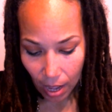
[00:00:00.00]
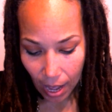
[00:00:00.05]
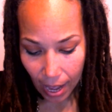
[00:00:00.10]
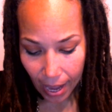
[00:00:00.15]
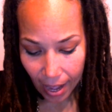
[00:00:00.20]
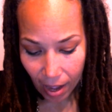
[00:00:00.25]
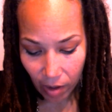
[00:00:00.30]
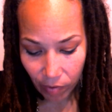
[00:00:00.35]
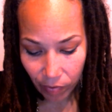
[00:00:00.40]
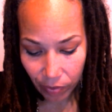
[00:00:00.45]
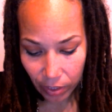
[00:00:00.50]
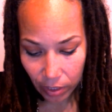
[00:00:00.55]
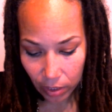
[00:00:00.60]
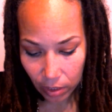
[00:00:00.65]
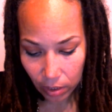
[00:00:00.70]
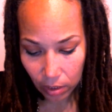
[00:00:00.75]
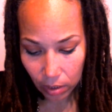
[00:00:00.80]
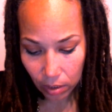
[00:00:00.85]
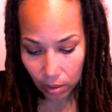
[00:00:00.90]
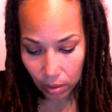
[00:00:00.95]
I have
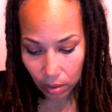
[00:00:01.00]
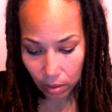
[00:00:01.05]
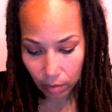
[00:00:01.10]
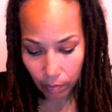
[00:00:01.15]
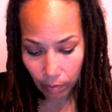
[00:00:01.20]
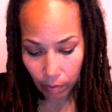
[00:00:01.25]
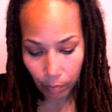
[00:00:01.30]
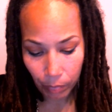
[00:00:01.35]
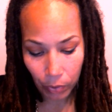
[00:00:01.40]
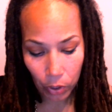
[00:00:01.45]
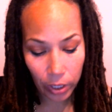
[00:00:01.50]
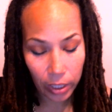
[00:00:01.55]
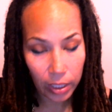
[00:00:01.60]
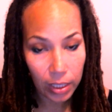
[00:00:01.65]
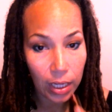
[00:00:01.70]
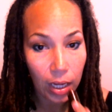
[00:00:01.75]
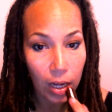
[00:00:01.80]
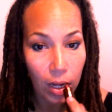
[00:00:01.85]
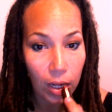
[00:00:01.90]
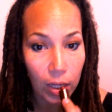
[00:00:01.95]
this
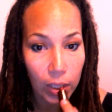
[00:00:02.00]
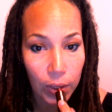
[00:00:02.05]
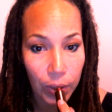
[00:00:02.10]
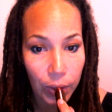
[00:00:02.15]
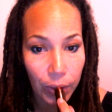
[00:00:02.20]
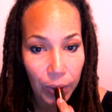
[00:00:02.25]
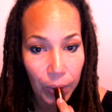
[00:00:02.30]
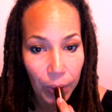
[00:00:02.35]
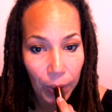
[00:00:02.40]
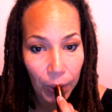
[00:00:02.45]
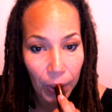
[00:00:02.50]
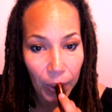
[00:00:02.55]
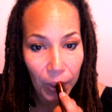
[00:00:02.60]
burgundy color.